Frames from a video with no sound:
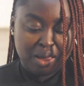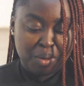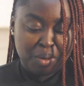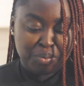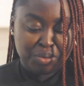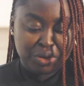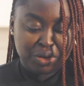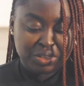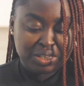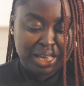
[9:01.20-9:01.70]

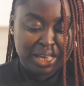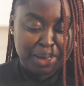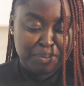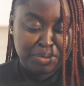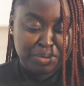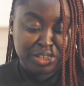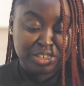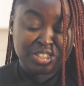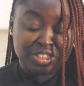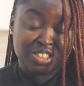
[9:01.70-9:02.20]
boiled
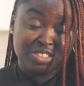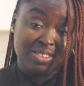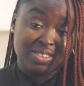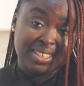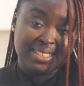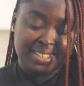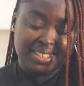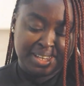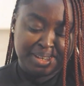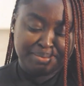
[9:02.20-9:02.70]
cabbage is
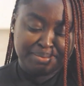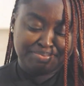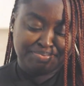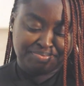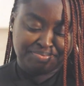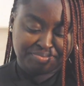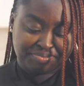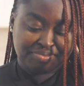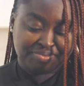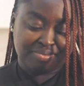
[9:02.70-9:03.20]
ready.
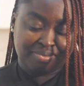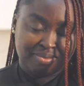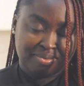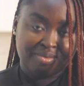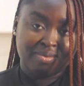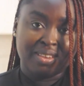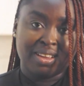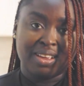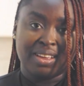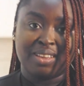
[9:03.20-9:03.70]

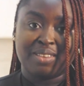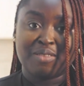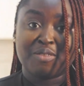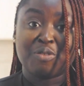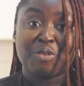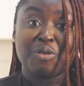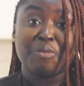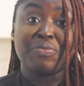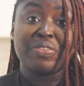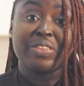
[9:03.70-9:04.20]

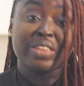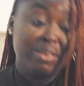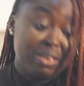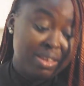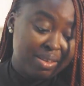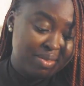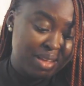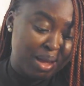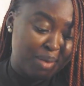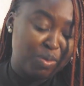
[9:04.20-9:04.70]
For
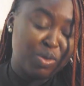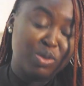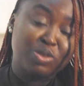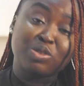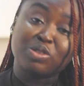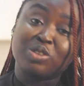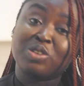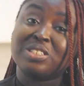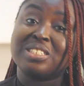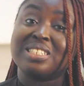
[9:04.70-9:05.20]
me, I'm going
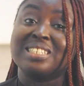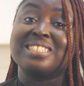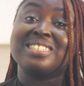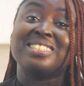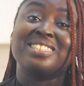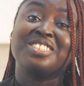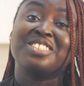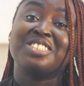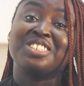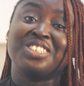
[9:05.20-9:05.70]
to just
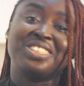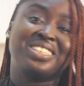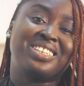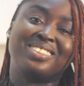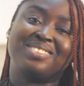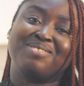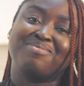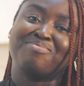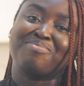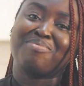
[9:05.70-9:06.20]
eat this
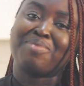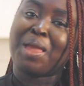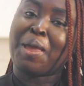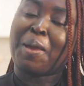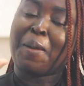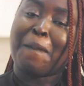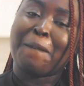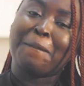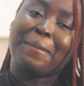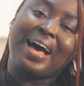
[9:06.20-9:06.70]
chicken.
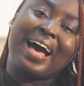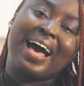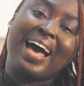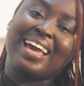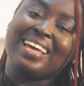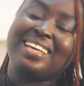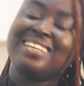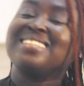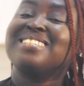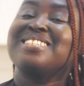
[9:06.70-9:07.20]

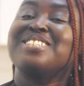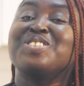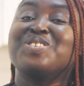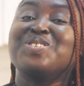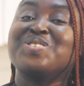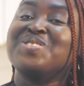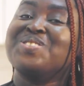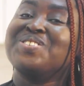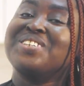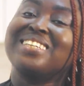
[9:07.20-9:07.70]
Bye. See
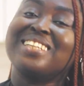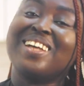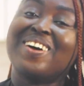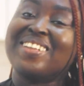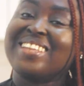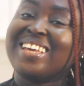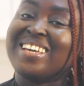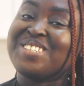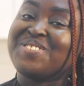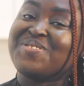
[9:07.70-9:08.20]
you in our next